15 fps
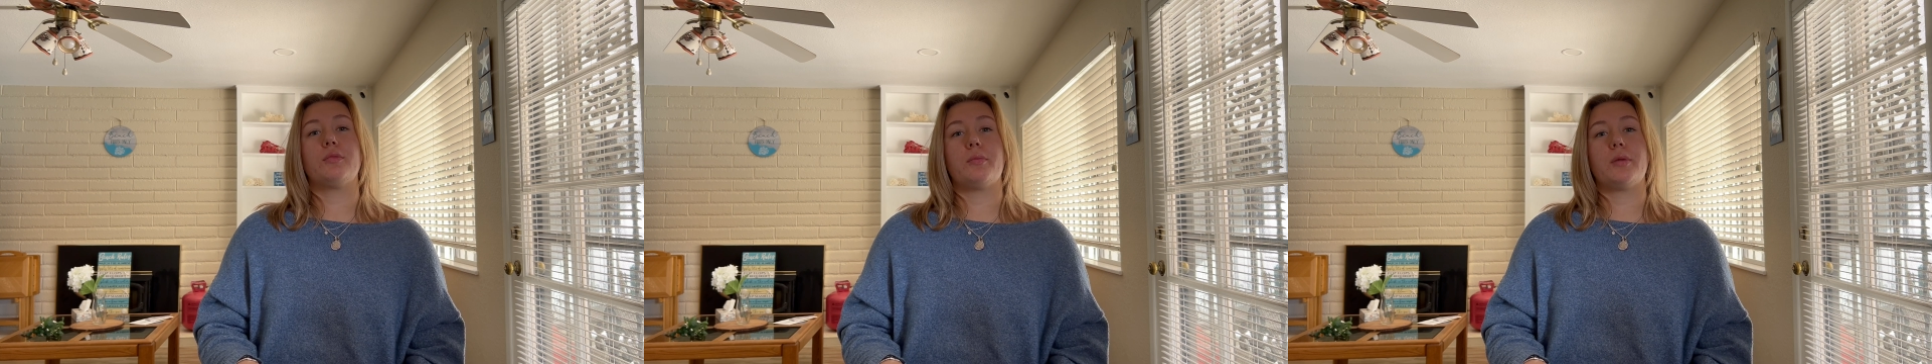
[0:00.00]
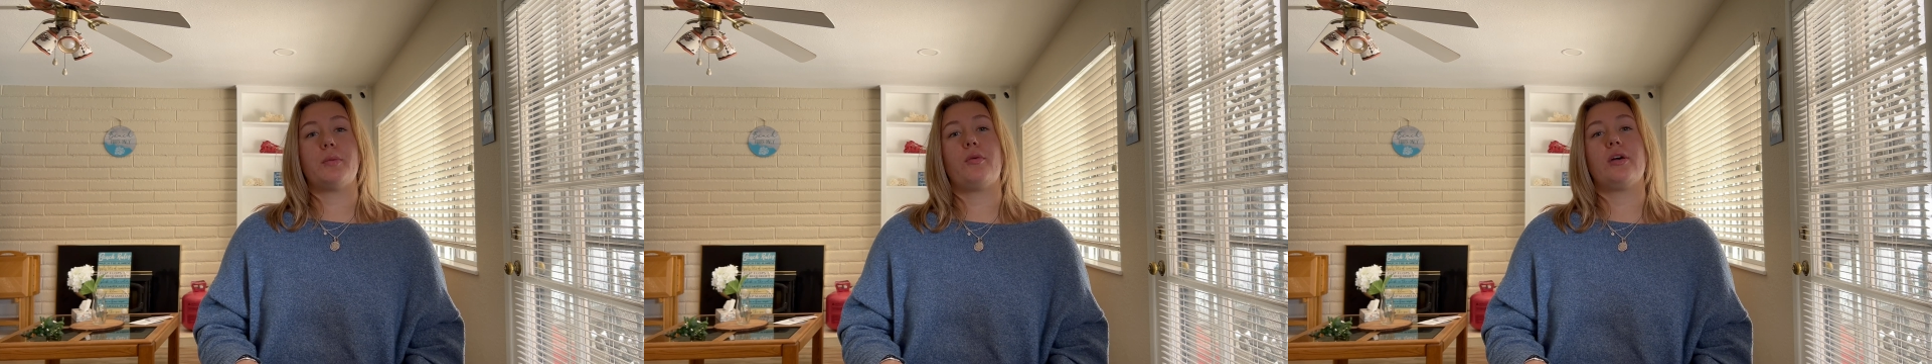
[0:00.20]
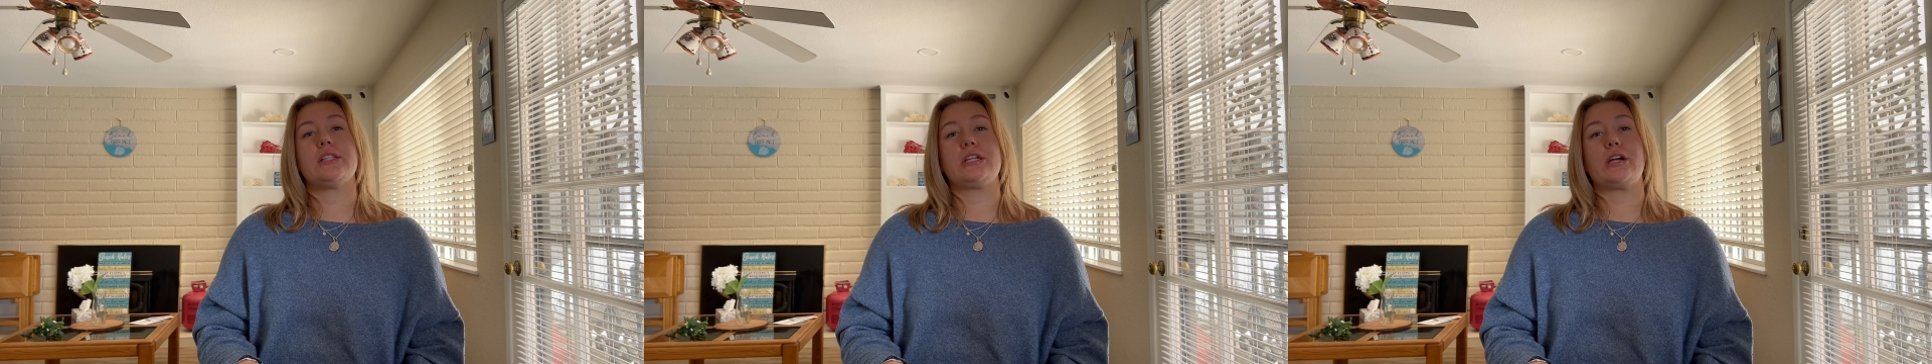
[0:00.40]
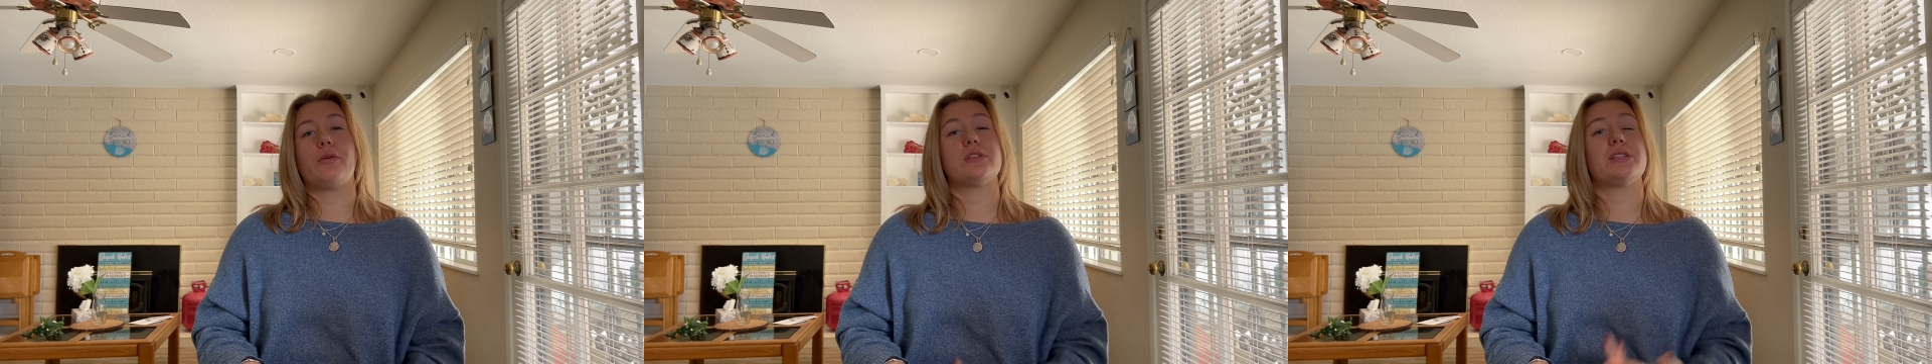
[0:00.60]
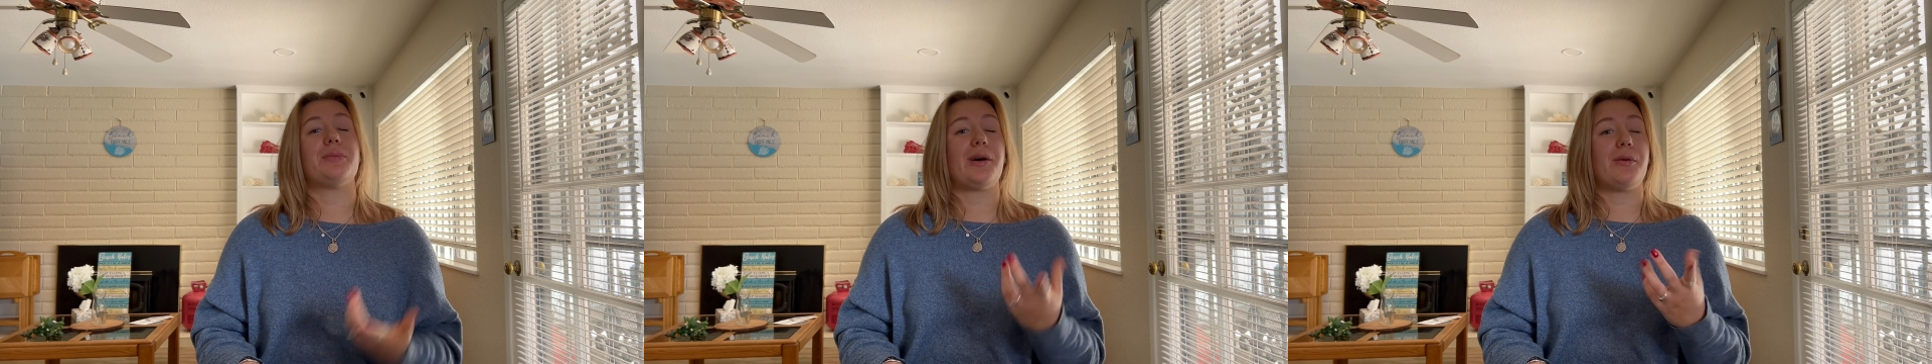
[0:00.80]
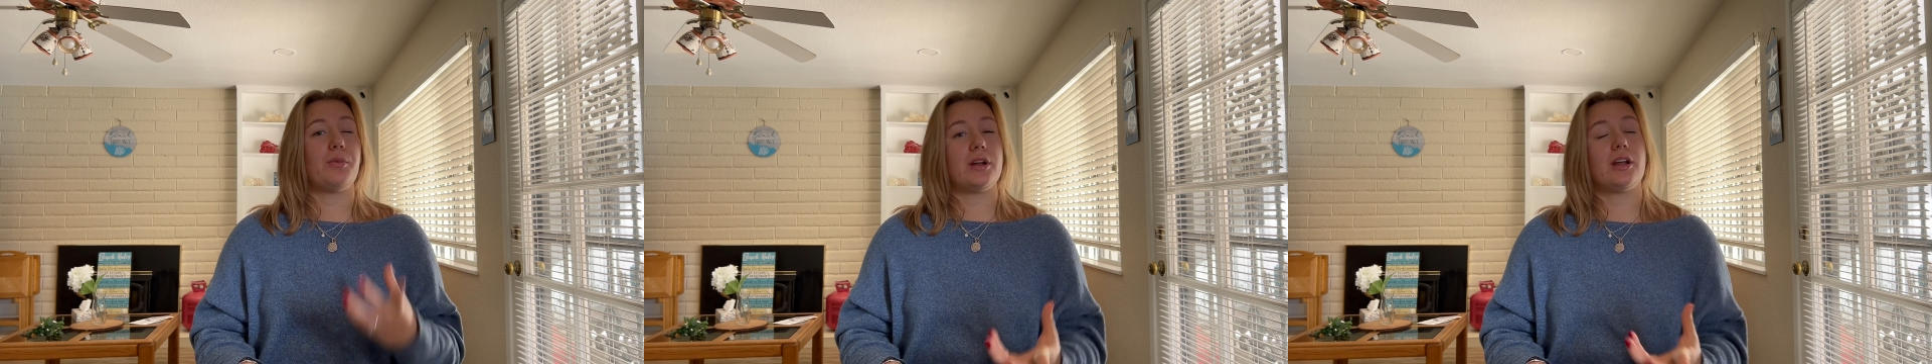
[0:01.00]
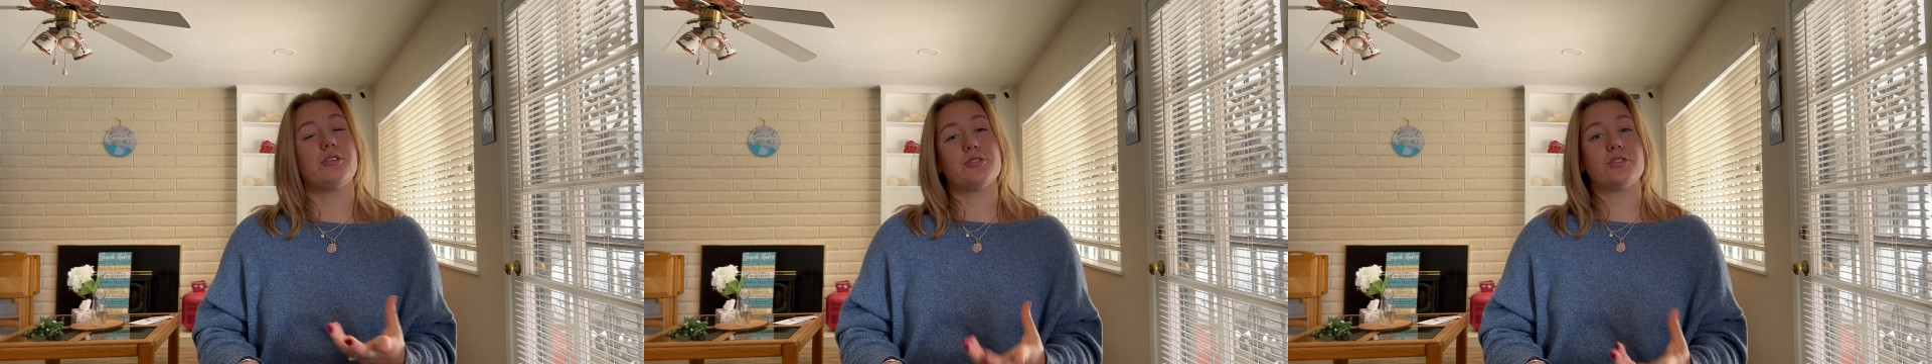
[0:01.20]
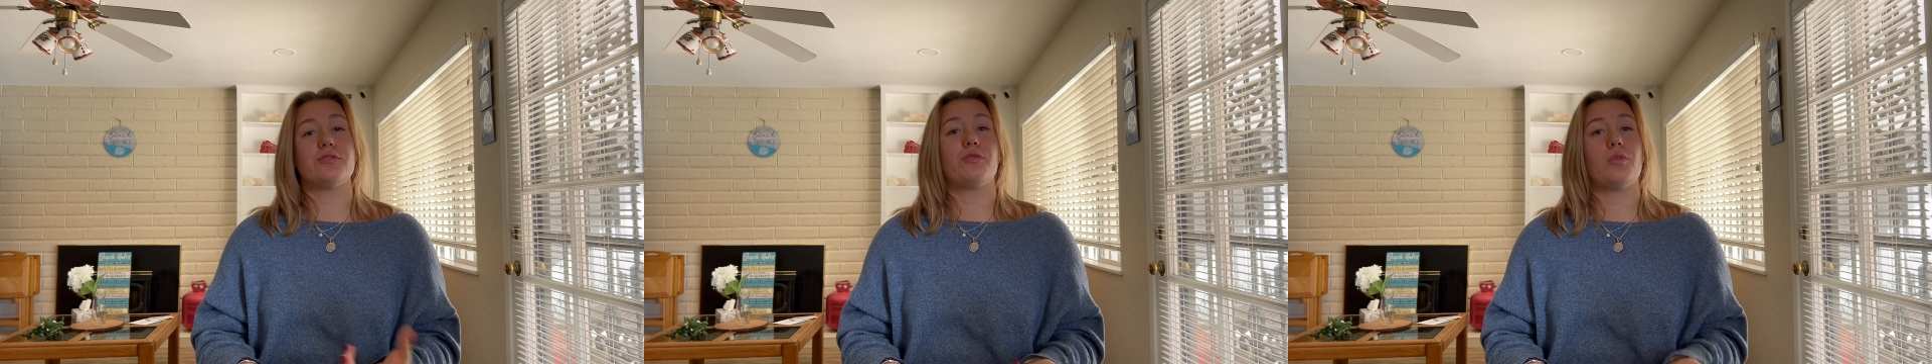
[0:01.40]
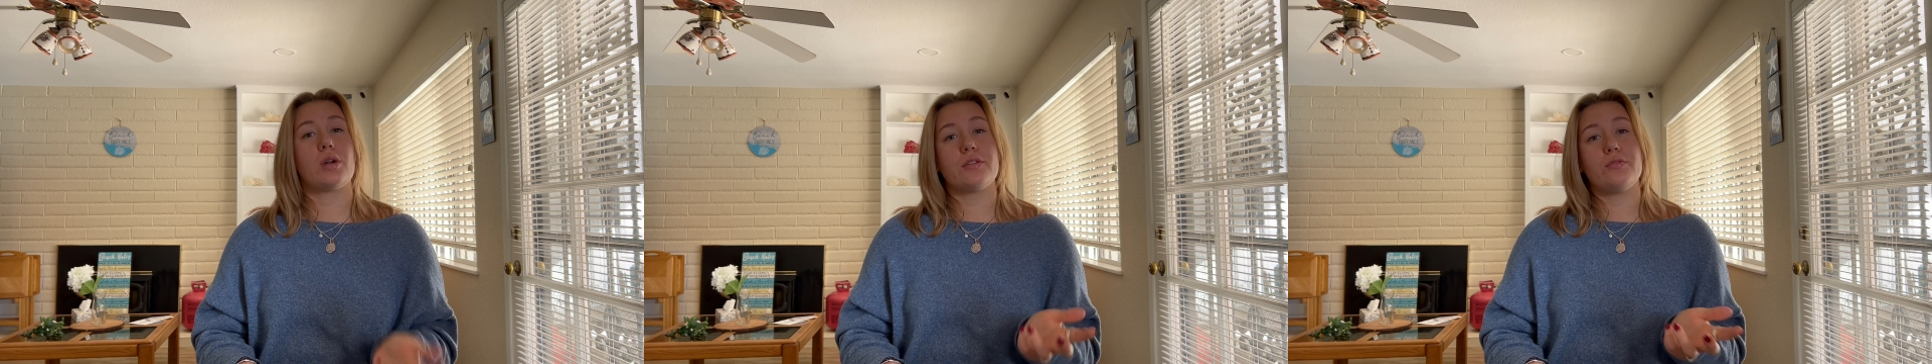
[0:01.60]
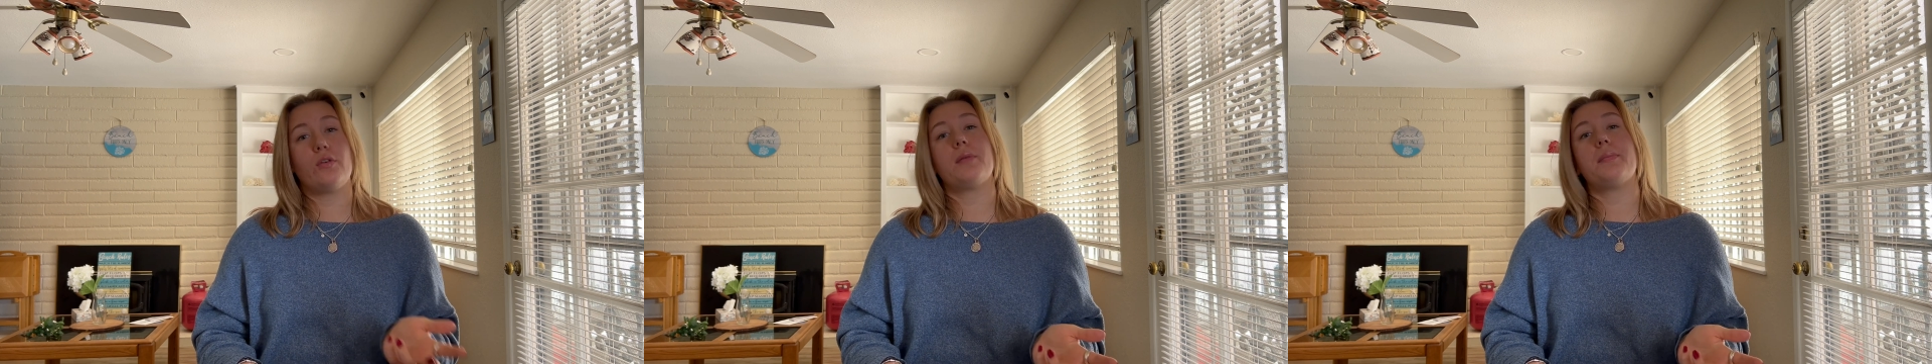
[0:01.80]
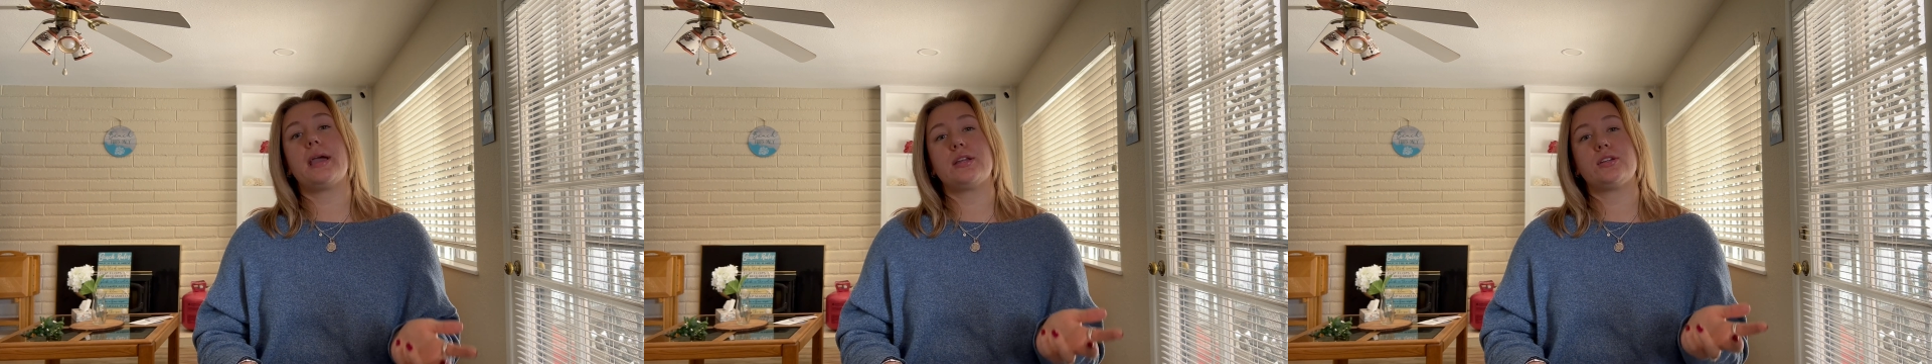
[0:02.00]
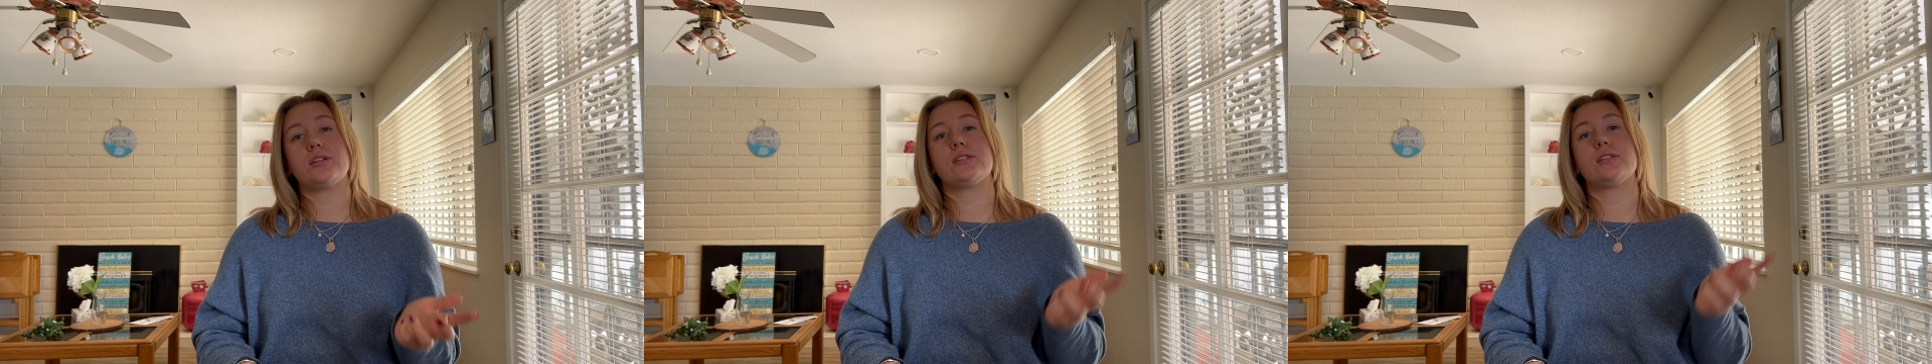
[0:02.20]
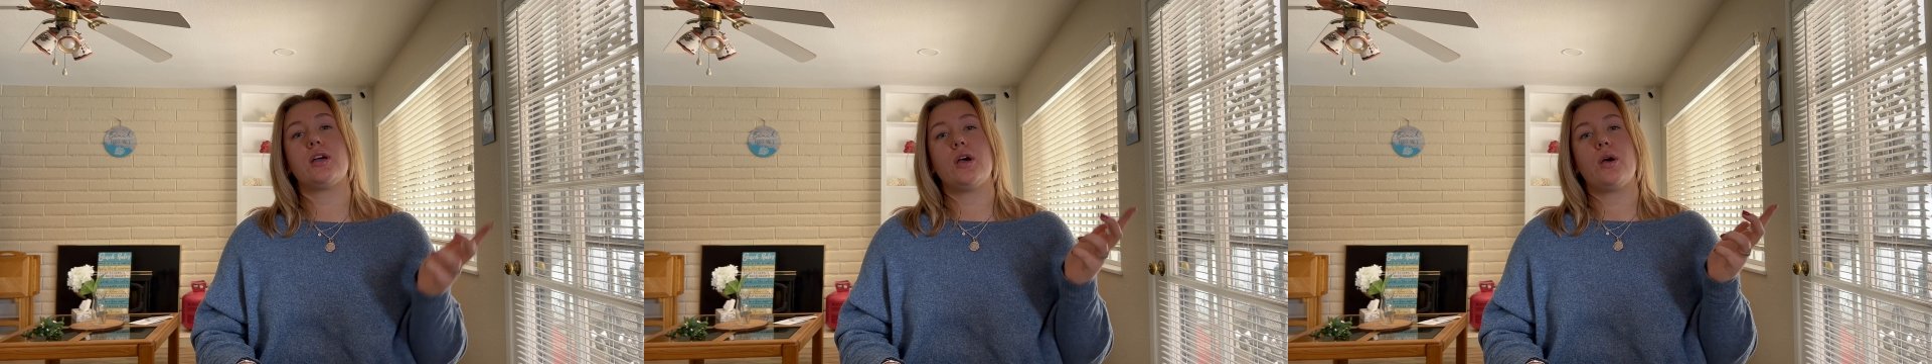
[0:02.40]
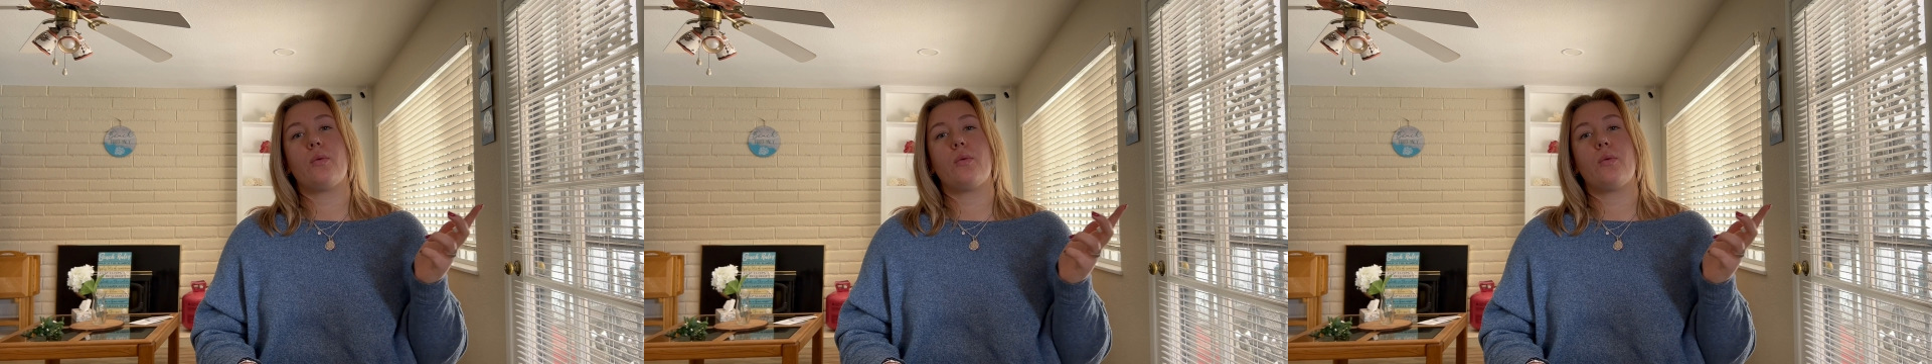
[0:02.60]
Woman at Point Zero was about 144 pages,